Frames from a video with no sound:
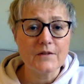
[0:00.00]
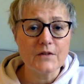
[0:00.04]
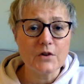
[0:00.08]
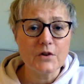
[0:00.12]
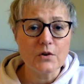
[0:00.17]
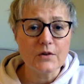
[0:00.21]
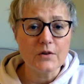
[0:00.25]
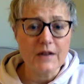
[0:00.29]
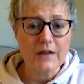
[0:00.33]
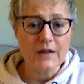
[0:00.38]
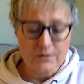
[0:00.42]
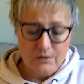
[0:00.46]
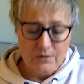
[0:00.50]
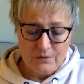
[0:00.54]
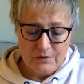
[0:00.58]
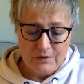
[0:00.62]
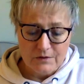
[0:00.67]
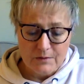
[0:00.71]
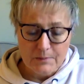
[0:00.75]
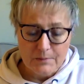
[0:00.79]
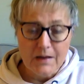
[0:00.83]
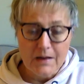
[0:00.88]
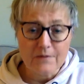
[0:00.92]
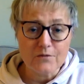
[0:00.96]
and got out onto
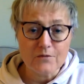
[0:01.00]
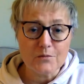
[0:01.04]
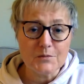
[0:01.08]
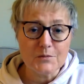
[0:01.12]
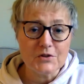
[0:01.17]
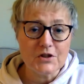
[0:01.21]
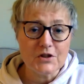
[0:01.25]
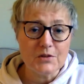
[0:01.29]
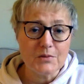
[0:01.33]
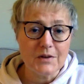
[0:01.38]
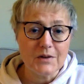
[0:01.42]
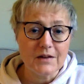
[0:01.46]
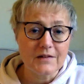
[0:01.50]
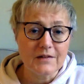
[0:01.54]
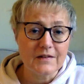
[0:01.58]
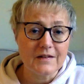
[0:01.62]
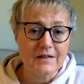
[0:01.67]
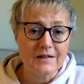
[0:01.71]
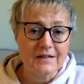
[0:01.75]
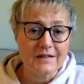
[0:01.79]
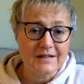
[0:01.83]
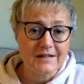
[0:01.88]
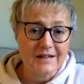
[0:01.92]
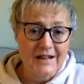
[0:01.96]
the platform and she realized the
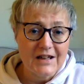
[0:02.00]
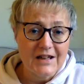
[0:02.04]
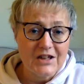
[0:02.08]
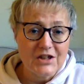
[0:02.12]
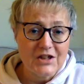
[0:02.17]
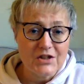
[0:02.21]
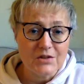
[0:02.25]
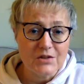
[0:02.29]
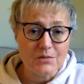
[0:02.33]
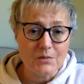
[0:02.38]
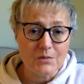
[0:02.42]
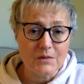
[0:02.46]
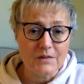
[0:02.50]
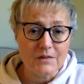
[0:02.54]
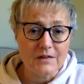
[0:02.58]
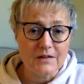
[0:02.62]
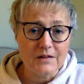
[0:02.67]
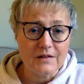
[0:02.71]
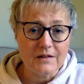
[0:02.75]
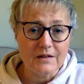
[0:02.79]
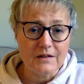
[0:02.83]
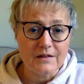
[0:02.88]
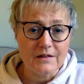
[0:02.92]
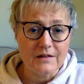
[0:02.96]
station was
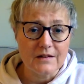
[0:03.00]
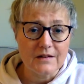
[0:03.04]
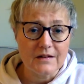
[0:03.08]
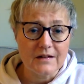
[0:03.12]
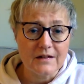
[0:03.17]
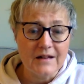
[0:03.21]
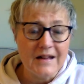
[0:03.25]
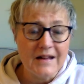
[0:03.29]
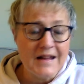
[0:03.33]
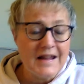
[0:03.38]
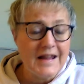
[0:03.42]
deserted.